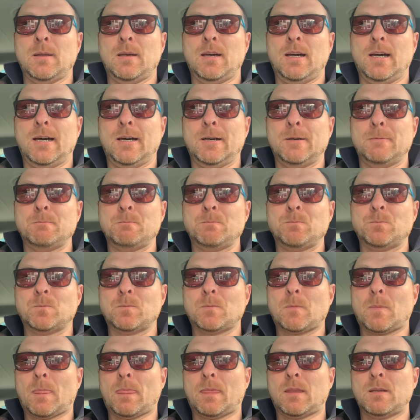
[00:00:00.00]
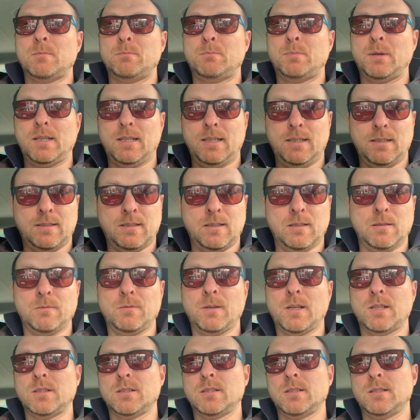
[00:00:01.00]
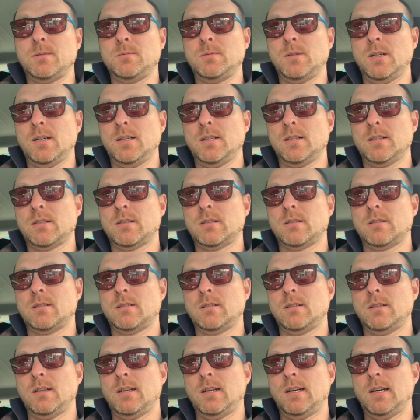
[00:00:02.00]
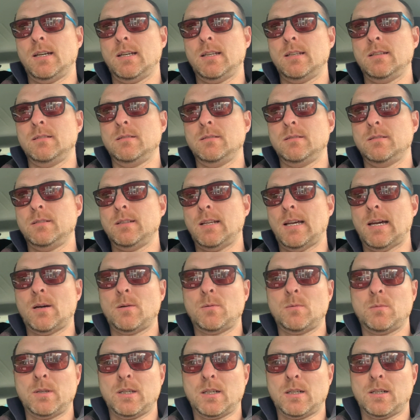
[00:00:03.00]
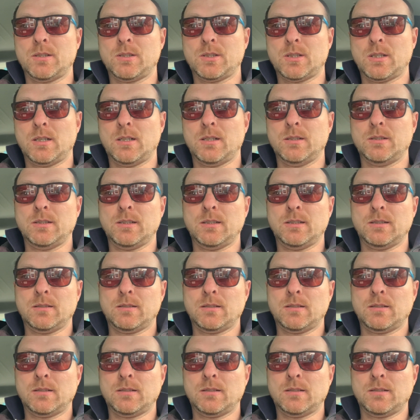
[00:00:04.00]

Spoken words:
but it did eventually work, and now we are charging.